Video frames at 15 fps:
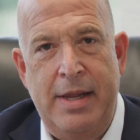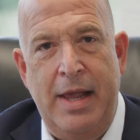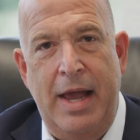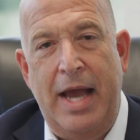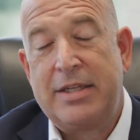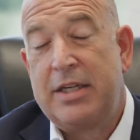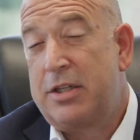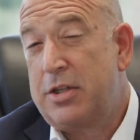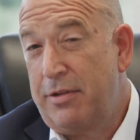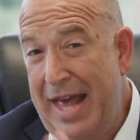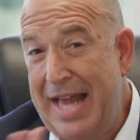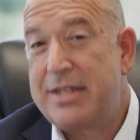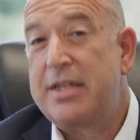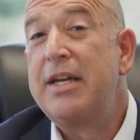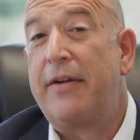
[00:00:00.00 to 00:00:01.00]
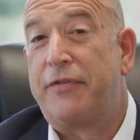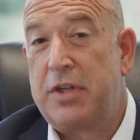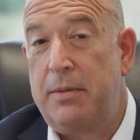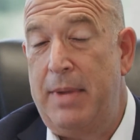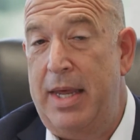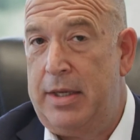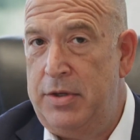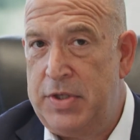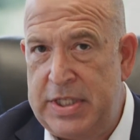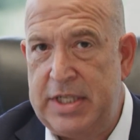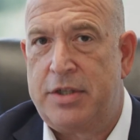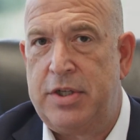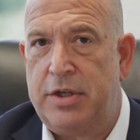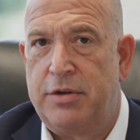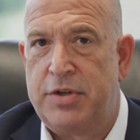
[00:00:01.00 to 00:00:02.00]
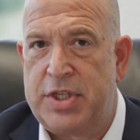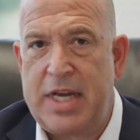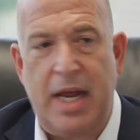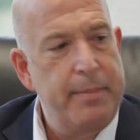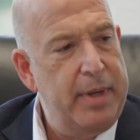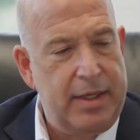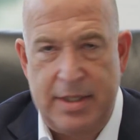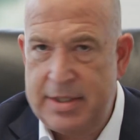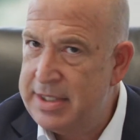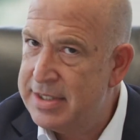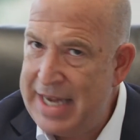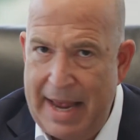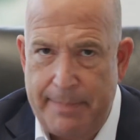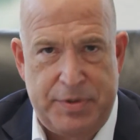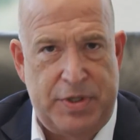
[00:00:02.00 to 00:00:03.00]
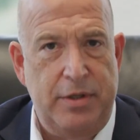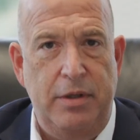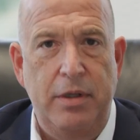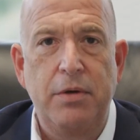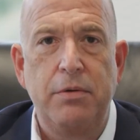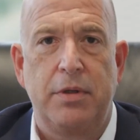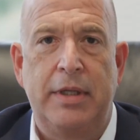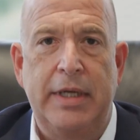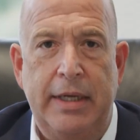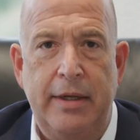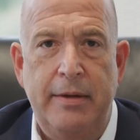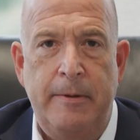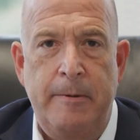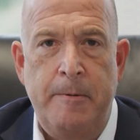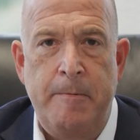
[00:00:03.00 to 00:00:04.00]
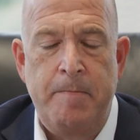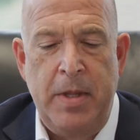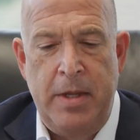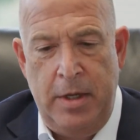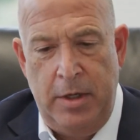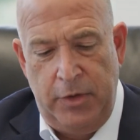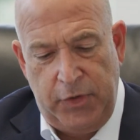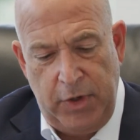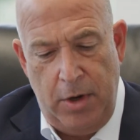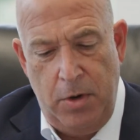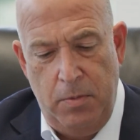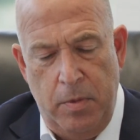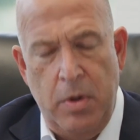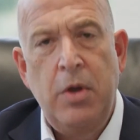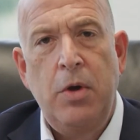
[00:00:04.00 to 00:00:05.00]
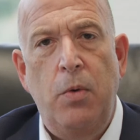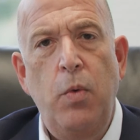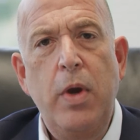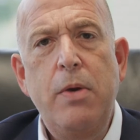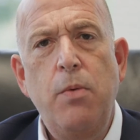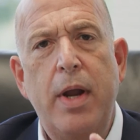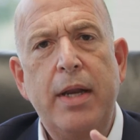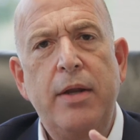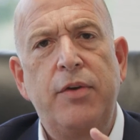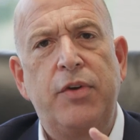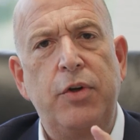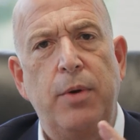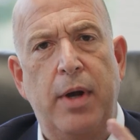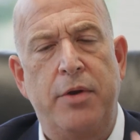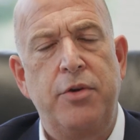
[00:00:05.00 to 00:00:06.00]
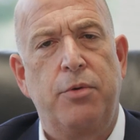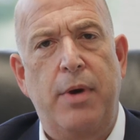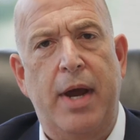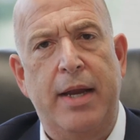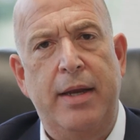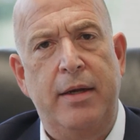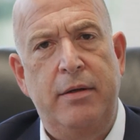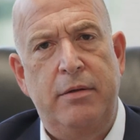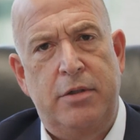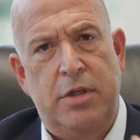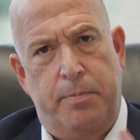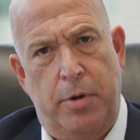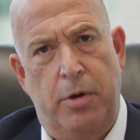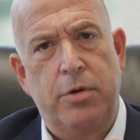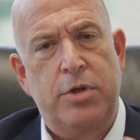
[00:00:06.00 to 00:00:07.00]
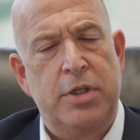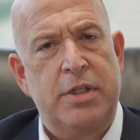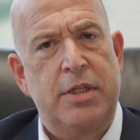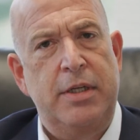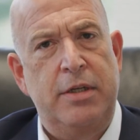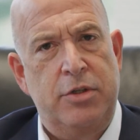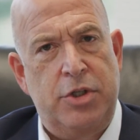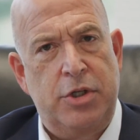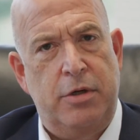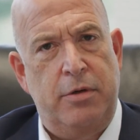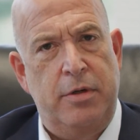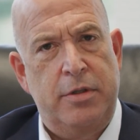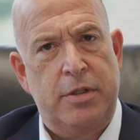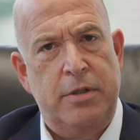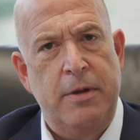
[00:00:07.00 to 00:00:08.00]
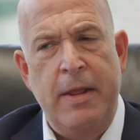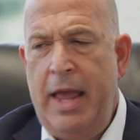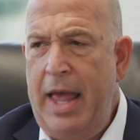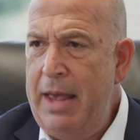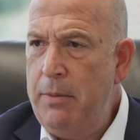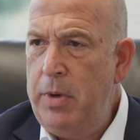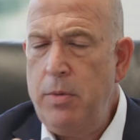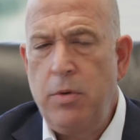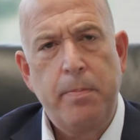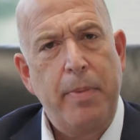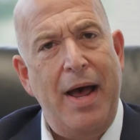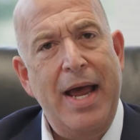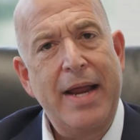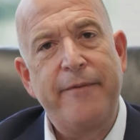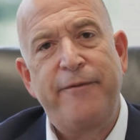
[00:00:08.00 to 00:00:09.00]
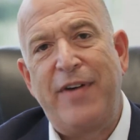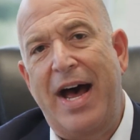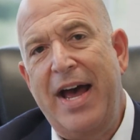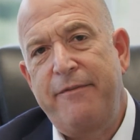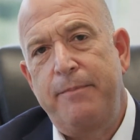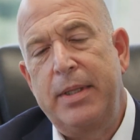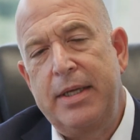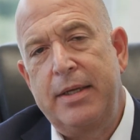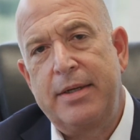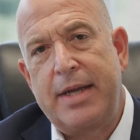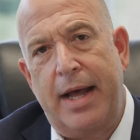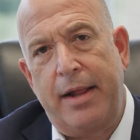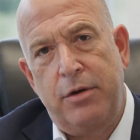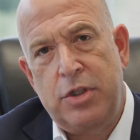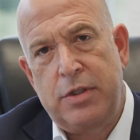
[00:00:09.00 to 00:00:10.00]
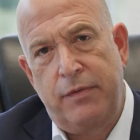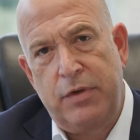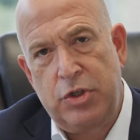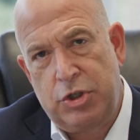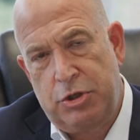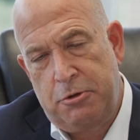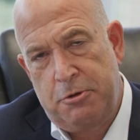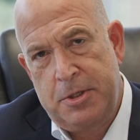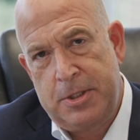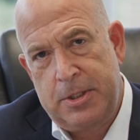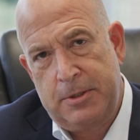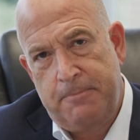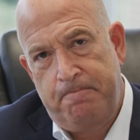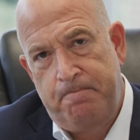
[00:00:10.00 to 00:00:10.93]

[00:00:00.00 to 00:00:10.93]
I said, so that's enough to make you sick to your stomach? He says, absolutely. So we went into underwriting to purchase the insurance, and we were buying $5 million of insurance.